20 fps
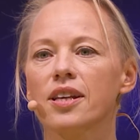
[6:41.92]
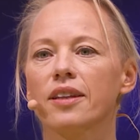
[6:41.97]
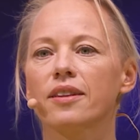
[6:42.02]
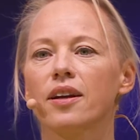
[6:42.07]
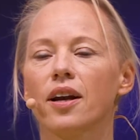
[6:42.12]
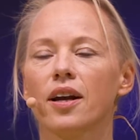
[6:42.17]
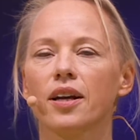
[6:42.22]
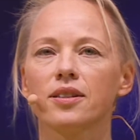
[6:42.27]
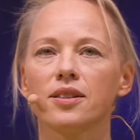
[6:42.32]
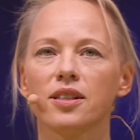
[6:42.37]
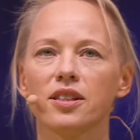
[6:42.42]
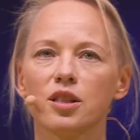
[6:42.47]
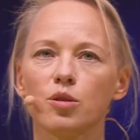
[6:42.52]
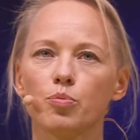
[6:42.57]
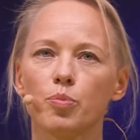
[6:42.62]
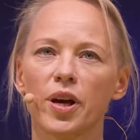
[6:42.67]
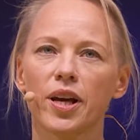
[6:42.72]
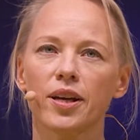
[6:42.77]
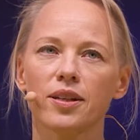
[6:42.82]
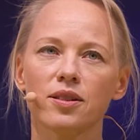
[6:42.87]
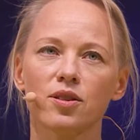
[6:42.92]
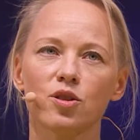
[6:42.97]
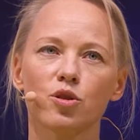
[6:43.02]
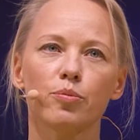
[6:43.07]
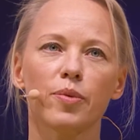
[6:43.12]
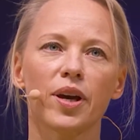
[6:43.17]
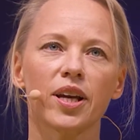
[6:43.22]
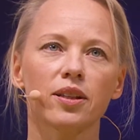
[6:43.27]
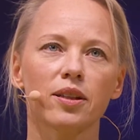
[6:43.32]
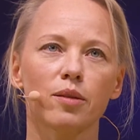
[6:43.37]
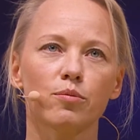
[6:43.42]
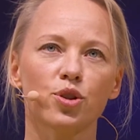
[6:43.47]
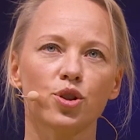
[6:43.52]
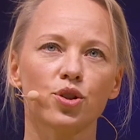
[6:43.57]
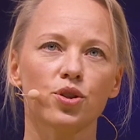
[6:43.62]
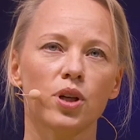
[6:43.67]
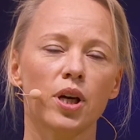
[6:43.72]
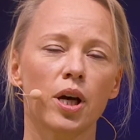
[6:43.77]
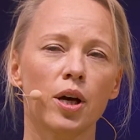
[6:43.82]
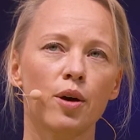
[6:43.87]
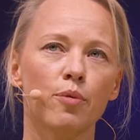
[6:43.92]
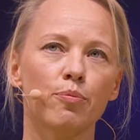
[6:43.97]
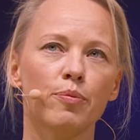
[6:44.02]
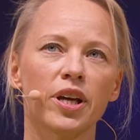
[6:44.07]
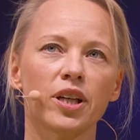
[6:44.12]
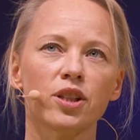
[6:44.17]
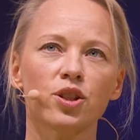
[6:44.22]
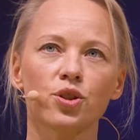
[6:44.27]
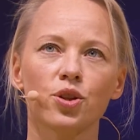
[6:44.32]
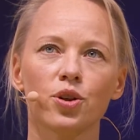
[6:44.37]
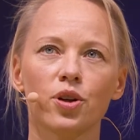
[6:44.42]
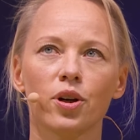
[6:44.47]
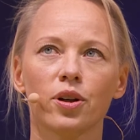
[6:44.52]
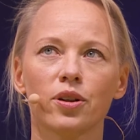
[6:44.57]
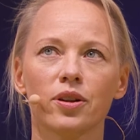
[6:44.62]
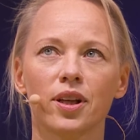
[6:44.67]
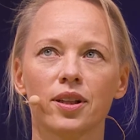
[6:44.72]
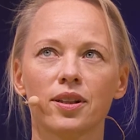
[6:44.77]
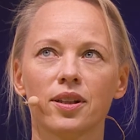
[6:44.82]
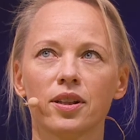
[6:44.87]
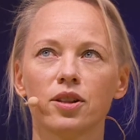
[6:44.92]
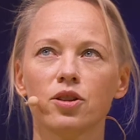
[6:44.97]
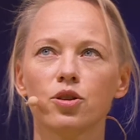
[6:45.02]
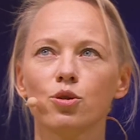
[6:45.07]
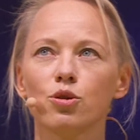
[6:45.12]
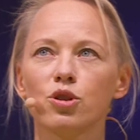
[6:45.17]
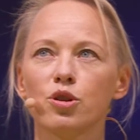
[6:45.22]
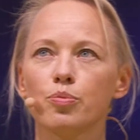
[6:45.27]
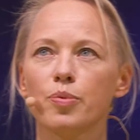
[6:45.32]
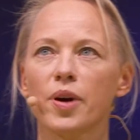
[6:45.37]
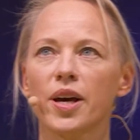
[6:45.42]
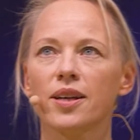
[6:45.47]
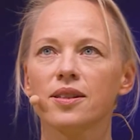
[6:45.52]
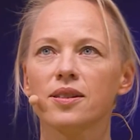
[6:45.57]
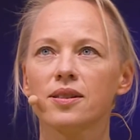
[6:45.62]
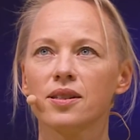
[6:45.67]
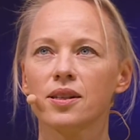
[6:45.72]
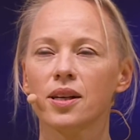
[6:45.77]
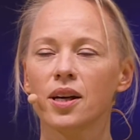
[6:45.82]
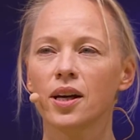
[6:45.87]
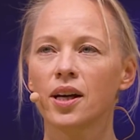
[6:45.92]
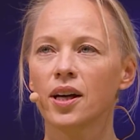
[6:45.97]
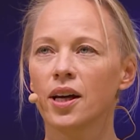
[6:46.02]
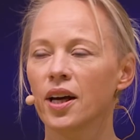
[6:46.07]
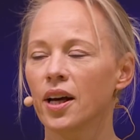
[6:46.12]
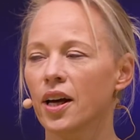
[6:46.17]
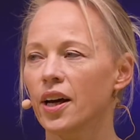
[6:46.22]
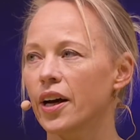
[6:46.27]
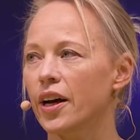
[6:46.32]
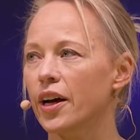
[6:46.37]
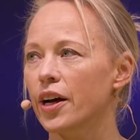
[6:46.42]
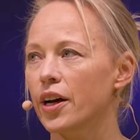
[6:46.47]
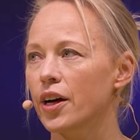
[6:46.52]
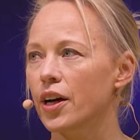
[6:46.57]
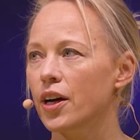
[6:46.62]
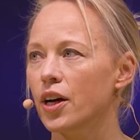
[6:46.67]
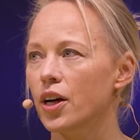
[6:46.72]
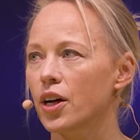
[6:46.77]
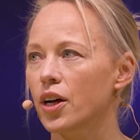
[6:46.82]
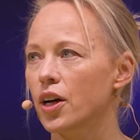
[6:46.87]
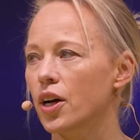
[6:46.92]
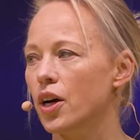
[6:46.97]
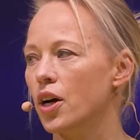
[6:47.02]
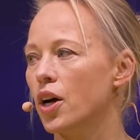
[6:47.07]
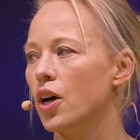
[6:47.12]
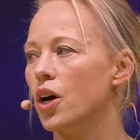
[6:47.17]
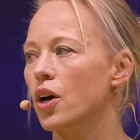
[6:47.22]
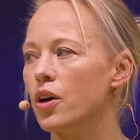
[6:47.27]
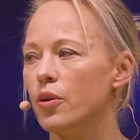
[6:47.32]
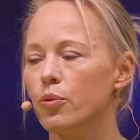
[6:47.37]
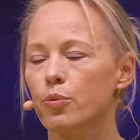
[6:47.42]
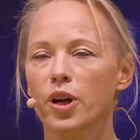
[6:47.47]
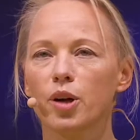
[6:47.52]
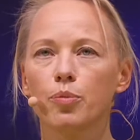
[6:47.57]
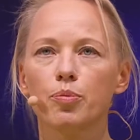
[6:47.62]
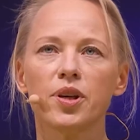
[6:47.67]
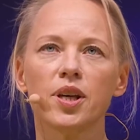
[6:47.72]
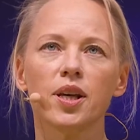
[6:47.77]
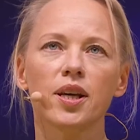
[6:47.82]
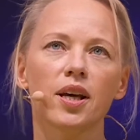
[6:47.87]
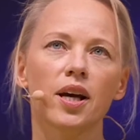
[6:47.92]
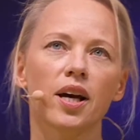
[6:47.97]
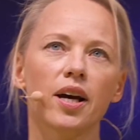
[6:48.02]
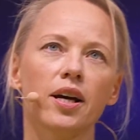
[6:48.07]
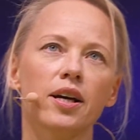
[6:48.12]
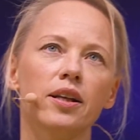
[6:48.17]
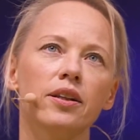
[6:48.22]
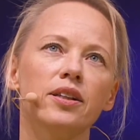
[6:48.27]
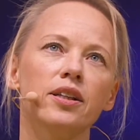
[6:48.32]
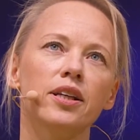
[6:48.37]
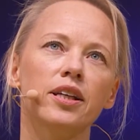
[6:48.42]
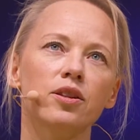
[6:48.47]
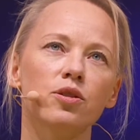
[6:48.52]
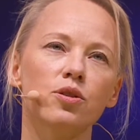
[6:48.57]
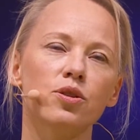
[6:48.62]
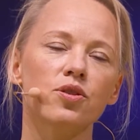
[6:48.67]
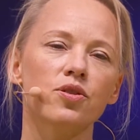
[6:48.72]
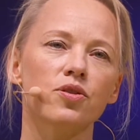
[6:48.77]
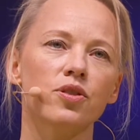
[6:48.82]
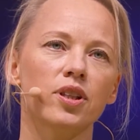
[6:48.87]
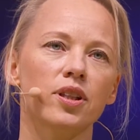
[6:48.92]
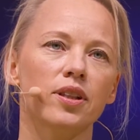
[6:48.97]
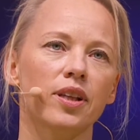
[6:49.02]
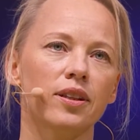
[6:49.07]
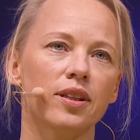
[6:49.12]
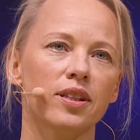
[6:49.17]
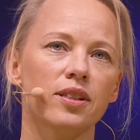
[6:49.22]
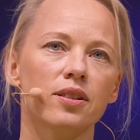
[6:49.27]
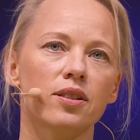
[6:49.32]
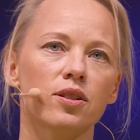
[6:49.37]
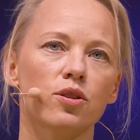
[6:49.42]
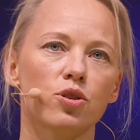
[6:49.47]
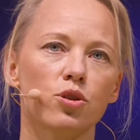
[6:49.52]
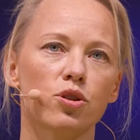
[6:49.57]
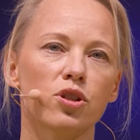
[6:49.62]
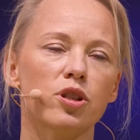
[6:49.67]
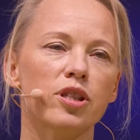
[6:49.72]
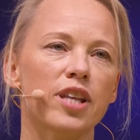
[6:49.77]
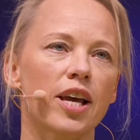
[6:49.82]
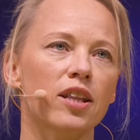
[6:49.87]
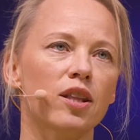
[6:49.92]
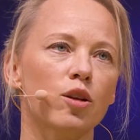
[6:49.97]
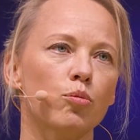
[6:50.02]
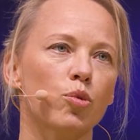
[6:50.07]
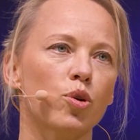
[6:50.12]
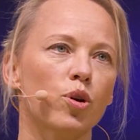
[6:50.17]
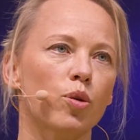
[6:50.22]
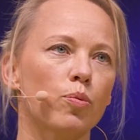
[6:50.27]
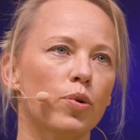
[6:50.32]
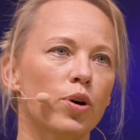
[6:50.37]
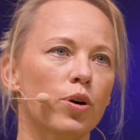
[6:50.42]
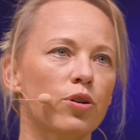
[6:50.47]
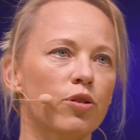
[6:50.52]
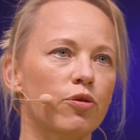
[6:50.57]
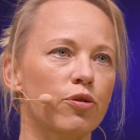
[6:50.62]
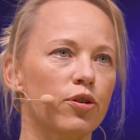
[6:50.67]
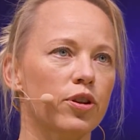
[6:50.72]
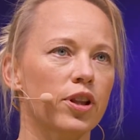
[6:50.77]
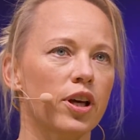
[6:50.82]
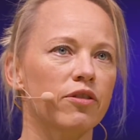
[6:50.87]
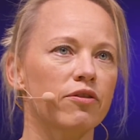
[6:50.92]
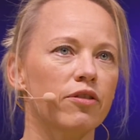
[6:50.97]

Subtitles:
satellites in space to make them make sure that the new space will be an industry that is sustainable both for the